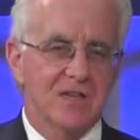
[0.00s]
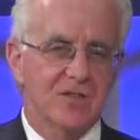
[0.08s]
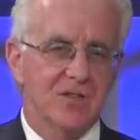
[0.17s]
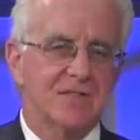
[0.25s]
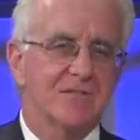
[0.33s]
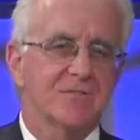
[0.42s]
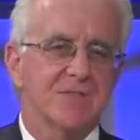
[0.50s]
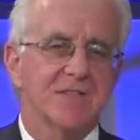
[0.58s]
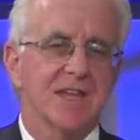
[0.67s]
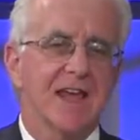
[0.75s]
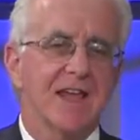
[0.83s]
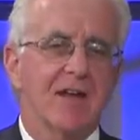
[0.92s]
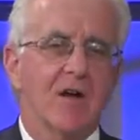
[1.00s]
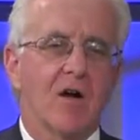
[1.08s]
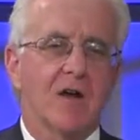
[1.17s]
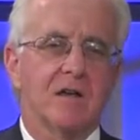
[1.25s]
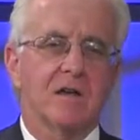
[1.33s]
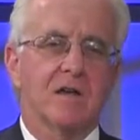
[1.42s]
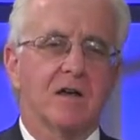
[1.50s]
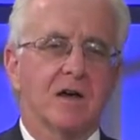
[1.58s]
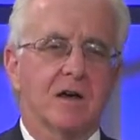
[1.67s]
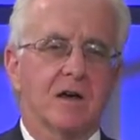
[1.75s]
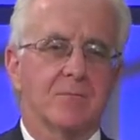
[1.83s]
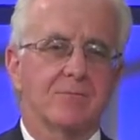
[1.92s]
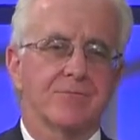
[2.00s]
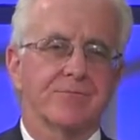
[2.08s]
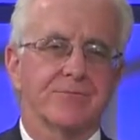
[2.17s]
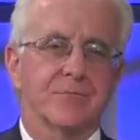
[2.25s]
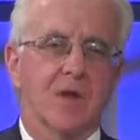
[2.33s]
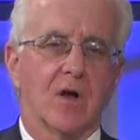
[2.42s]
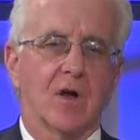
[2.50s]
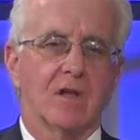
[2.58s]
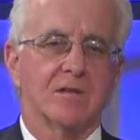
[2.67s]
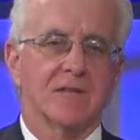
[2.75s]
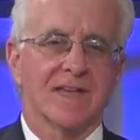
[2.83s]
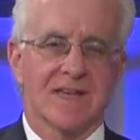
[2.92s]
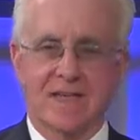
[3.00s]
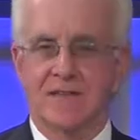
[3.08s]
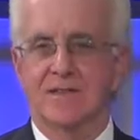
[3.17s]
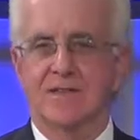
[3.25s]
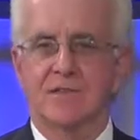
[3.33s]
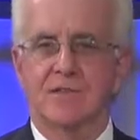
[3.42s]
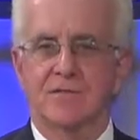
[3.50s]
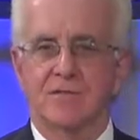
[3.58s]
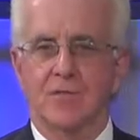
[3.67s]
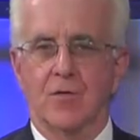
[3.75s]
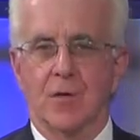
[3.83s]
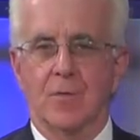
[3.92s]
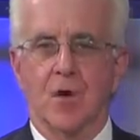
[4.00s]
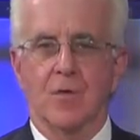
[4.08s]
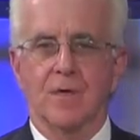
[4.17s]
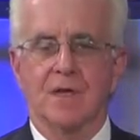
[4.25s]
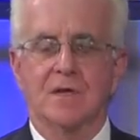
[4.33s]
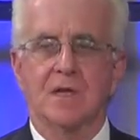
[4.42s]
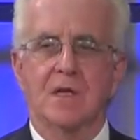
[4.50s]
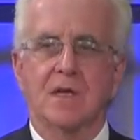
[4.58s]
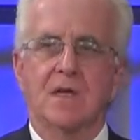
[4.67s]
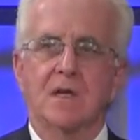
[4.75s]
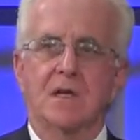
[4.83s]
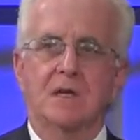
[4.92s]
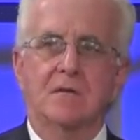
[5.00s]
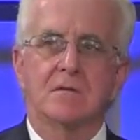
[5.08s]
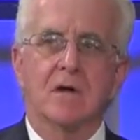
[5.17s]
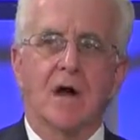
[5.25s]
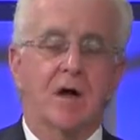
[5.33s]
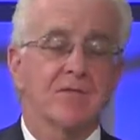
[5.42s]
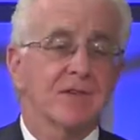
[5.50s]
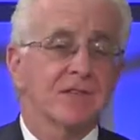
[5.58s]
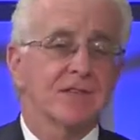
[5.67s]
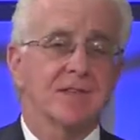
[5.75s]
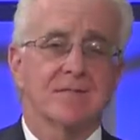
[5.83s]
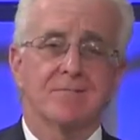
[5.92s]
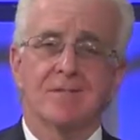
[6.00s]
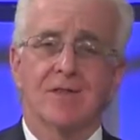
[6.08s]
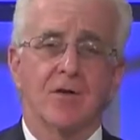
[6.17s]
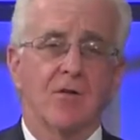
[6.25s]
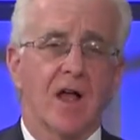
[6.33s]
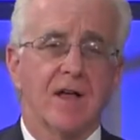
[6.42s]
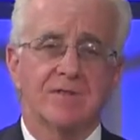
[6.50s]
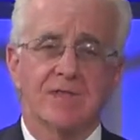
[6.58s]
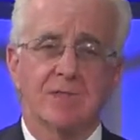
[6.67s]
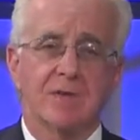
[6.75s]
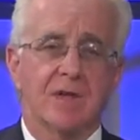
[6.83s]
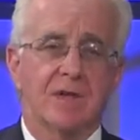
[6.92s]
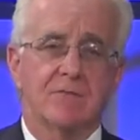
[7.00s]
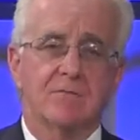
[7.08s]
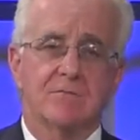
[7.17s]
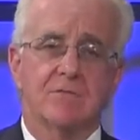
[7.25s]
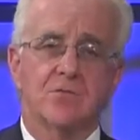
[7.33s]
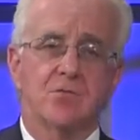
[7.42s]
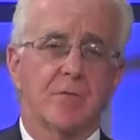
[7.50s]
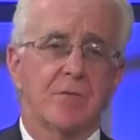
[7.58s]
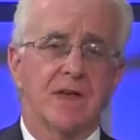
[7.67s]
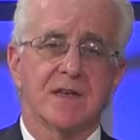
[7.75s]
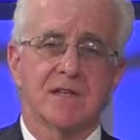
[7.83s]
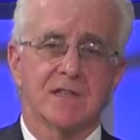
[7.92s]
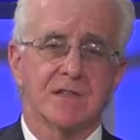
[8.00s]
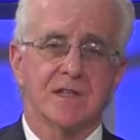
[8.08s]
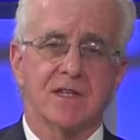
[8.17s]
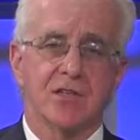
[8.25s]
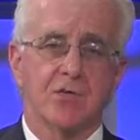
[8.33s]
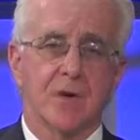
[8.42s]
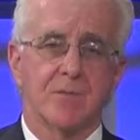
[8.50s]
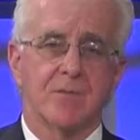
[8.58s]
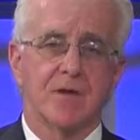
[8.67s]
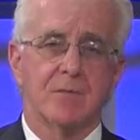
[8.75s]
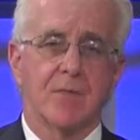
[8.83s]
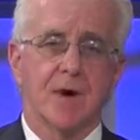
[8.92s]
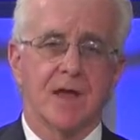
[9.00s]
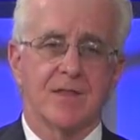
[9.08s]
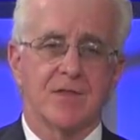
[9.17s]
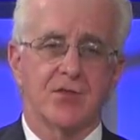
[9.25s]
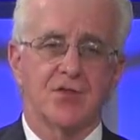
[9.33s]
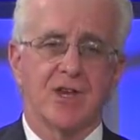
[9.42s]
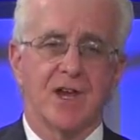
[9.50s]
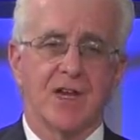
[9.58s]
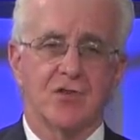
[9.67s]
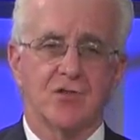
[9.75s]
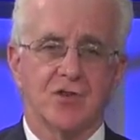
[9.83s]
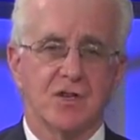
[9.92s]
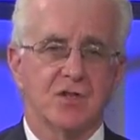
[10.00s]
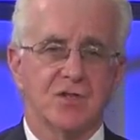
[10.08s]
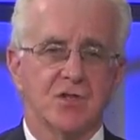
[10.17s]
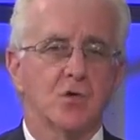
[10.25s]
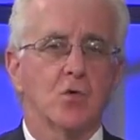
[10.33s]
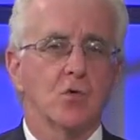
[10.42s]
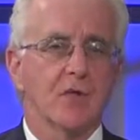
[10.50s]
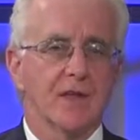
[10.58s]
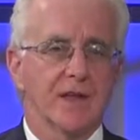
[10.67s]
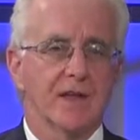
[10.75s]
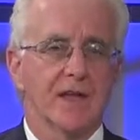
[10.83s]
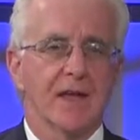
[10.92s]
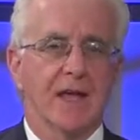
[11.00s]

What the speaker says: Just staying on kids for a moment. Obviously, their lives have been tremendously disrupted by the change in schooling.